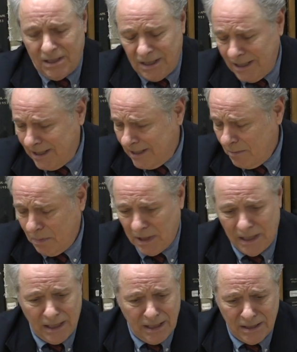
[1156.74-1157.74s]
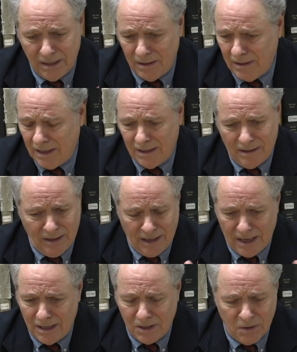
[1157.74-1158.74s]
tickets to plays and
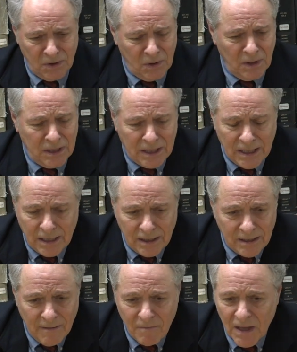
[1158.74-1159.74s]
concerts and all these kind of things